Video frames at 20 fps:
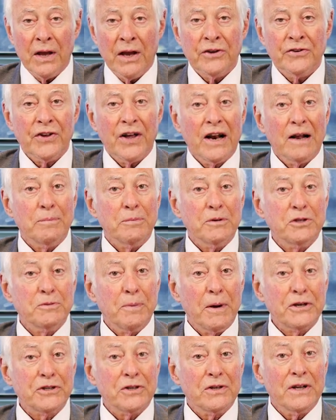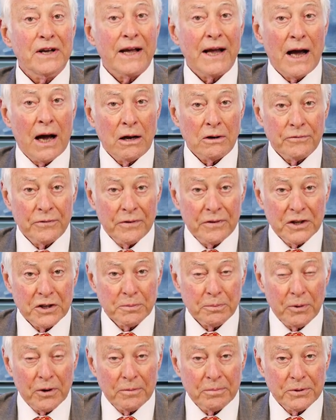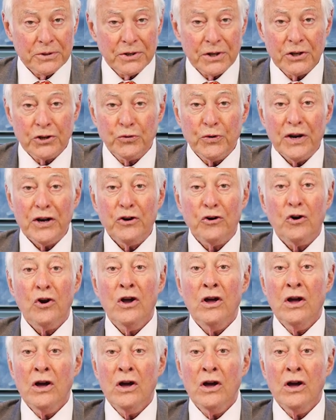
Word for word: Set up a special account for this purpose and treat your